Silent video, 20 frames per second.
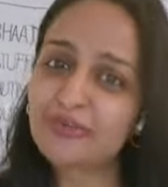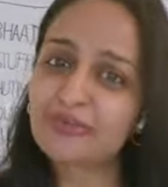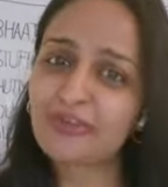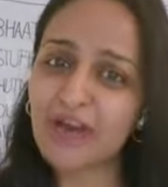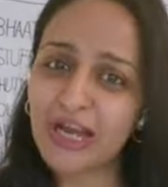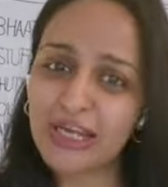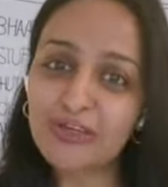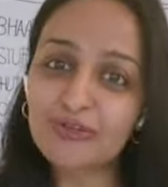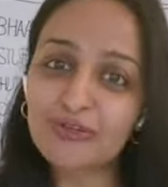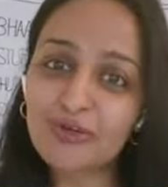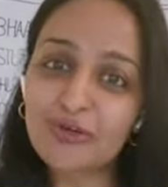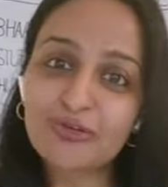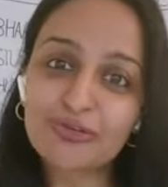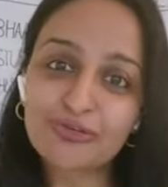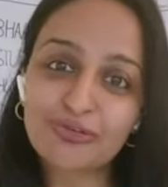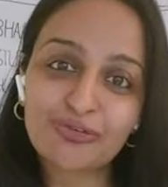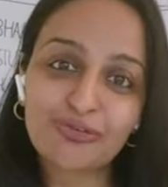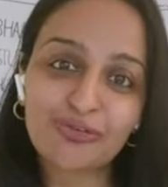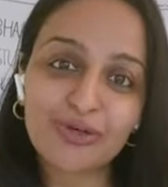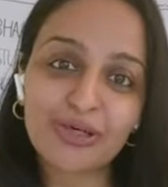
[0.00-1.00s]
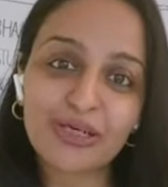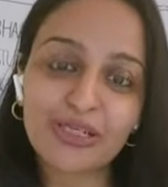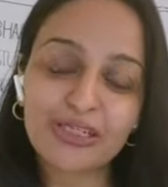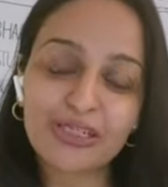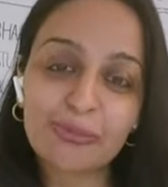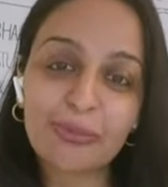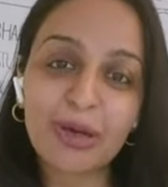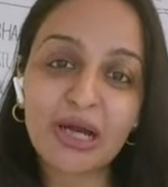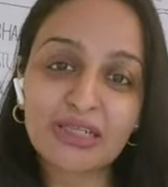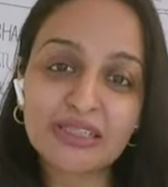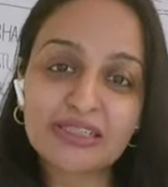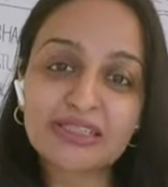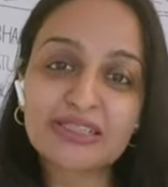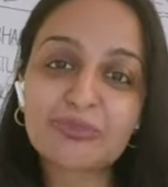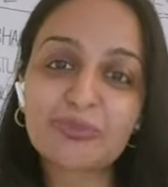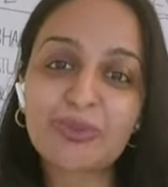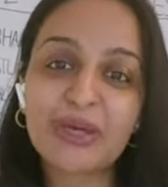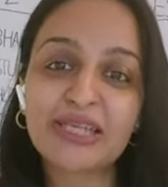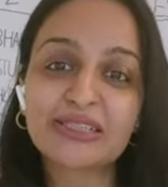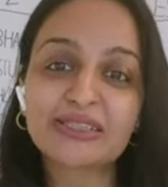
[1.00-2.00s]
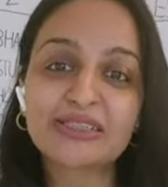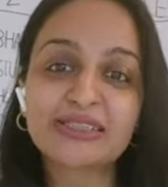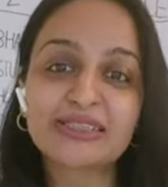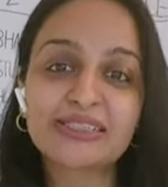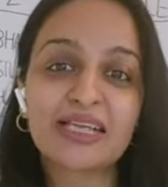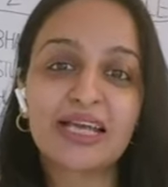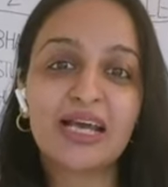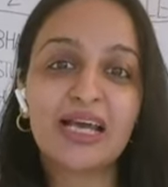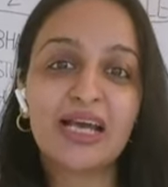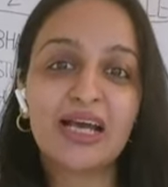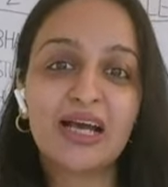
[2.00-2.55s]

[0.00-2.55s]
5 of the participants.